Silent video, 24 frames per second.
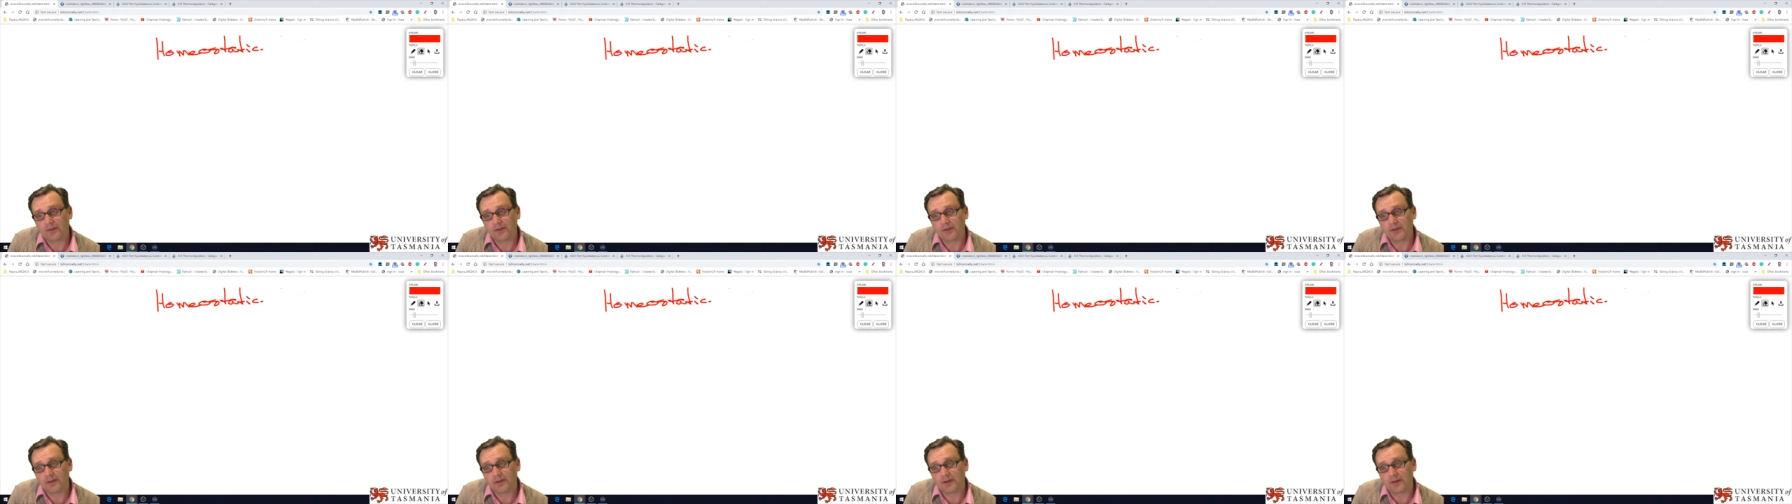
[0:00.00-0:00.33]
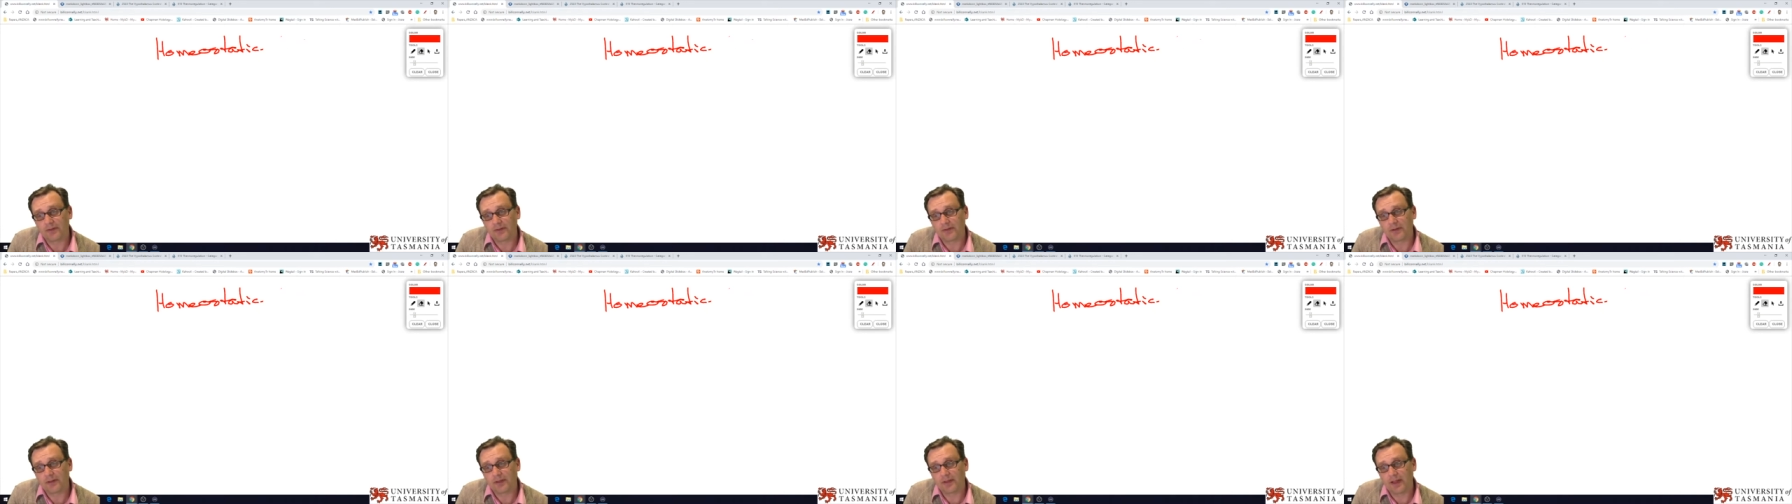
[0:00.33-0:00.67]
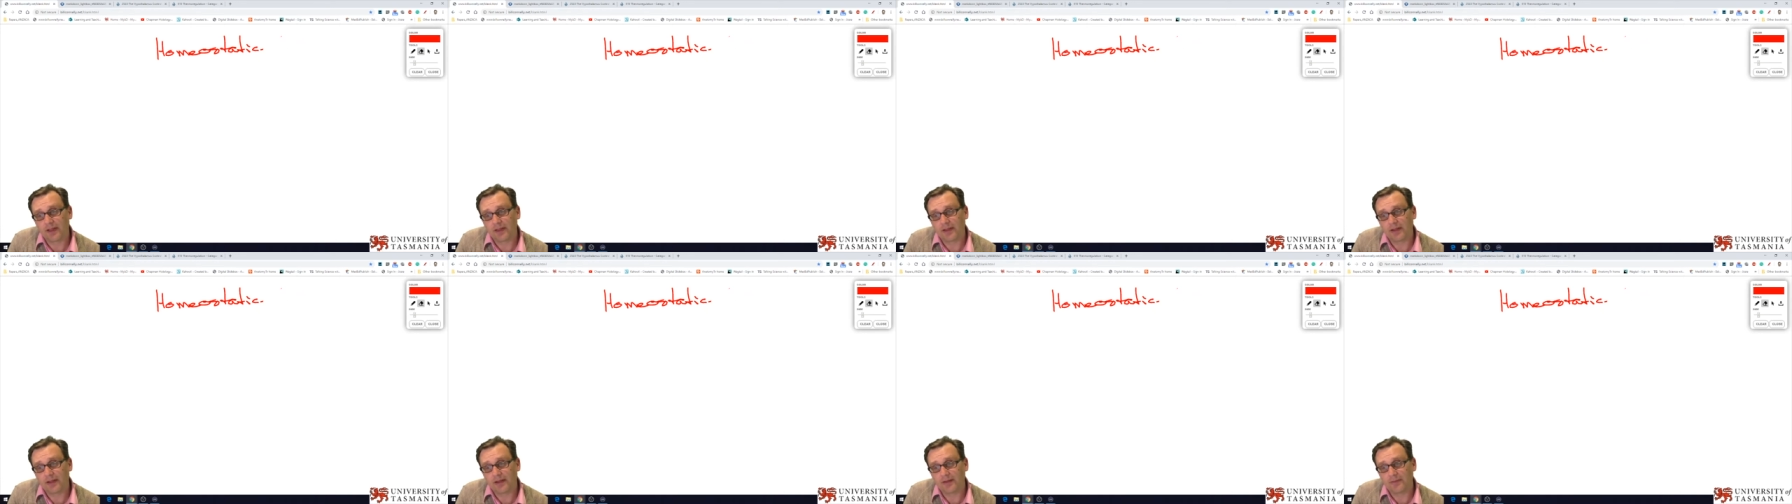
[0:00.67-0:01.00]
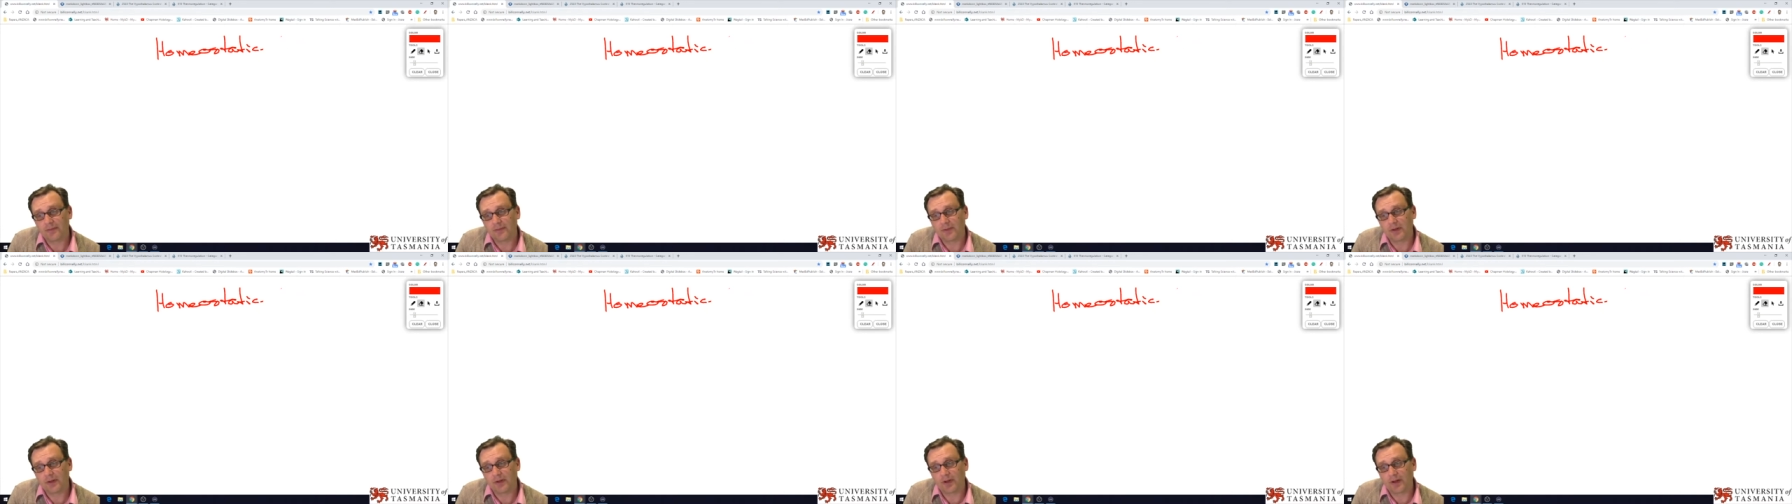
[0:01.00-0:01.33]
Okay, we'll just get rid of
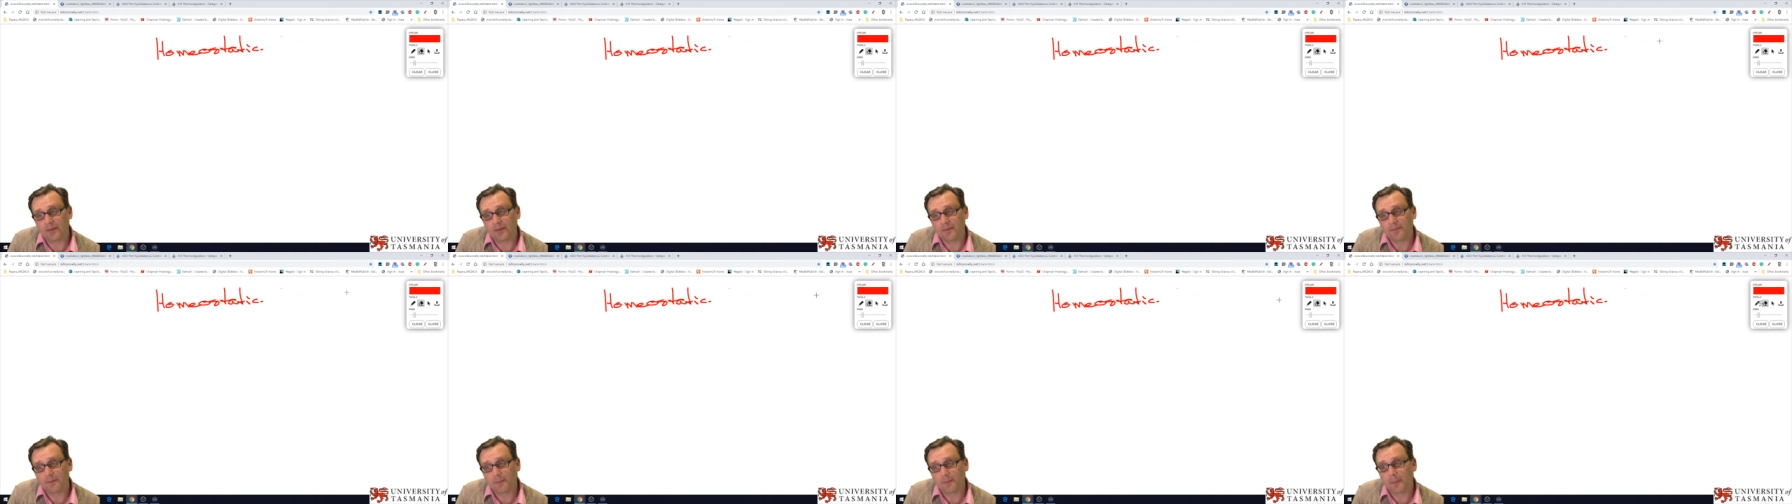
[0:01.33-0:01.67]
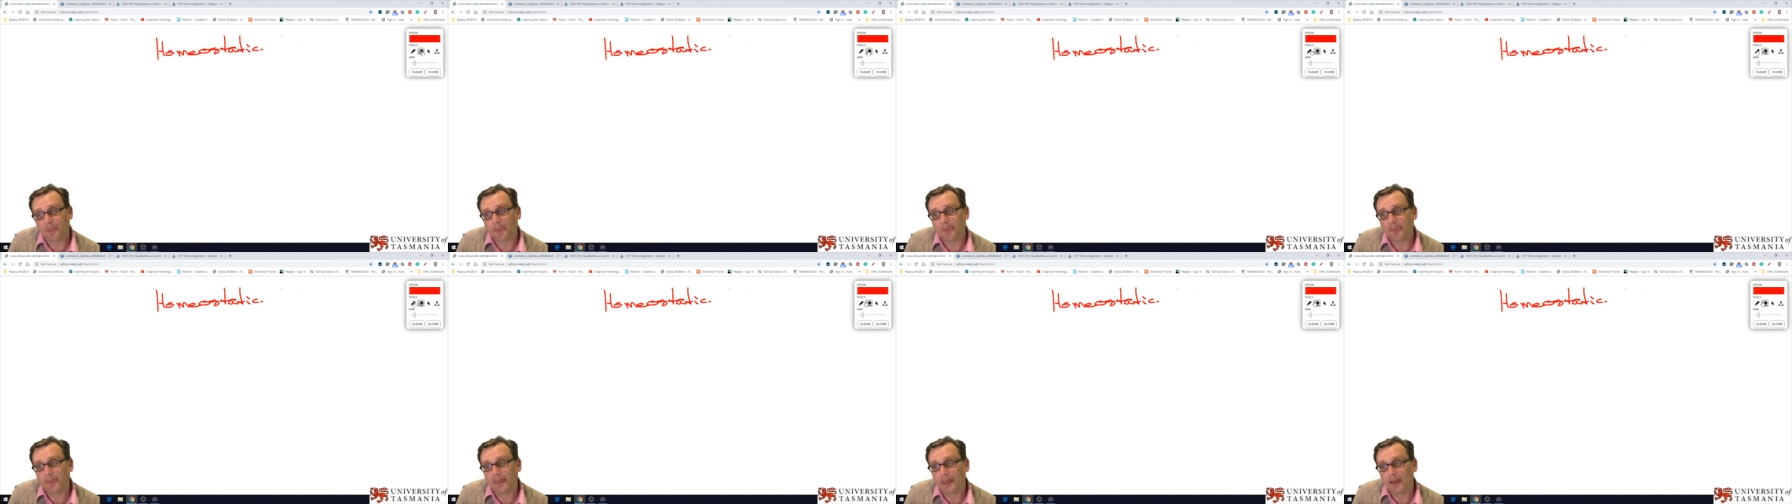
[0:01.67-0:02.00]
that there. Okay.